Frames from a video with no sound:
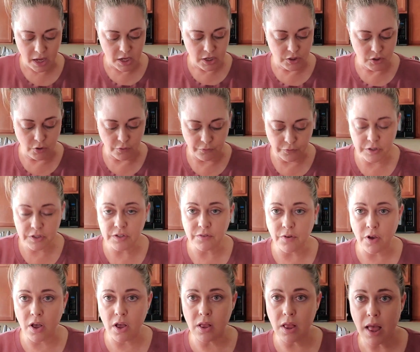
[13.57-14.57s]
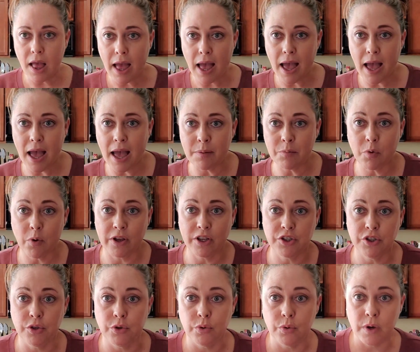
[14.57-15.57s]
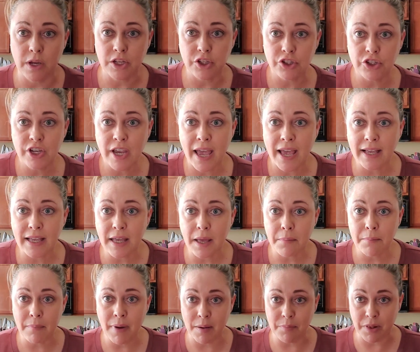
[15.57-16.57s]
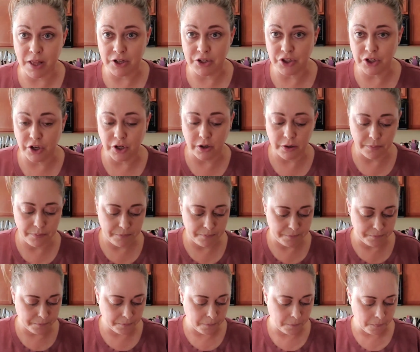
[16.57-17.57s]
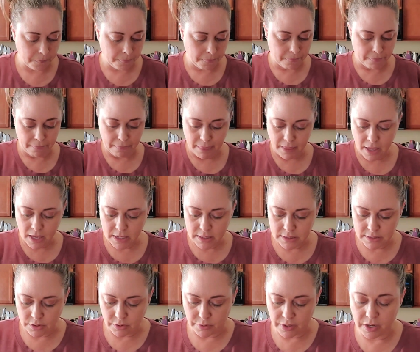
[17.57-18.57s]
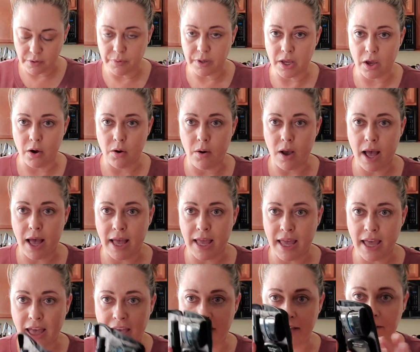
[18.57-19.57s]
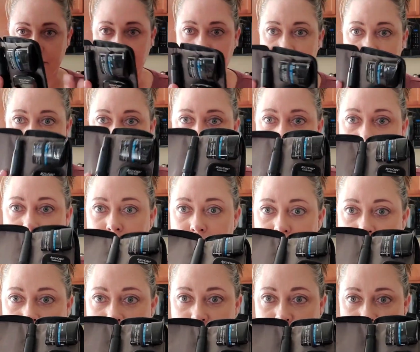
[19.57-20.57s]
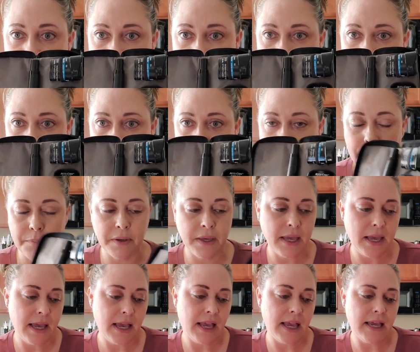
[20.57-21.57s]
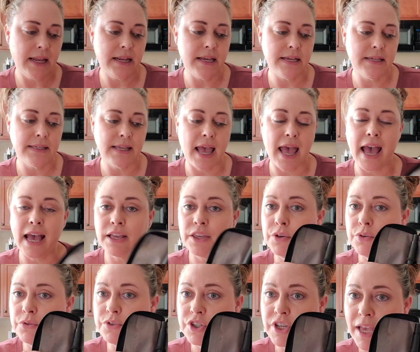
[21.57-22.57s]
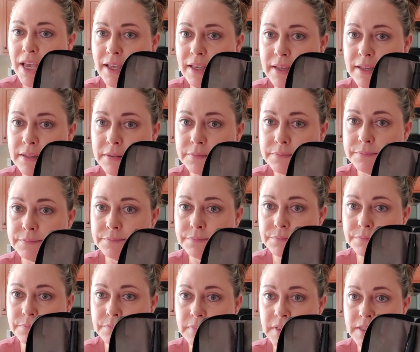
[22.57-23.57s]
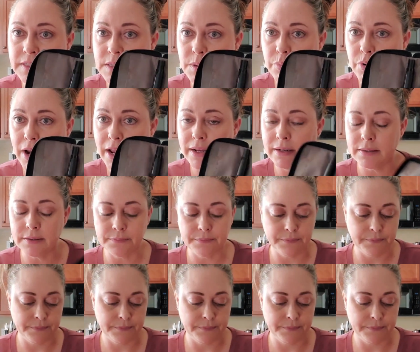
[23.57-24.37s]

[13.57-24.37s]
So first of all, I'm going to check my blood sugar. So here we go. I have this set up. It is Accu-Chek is the brand.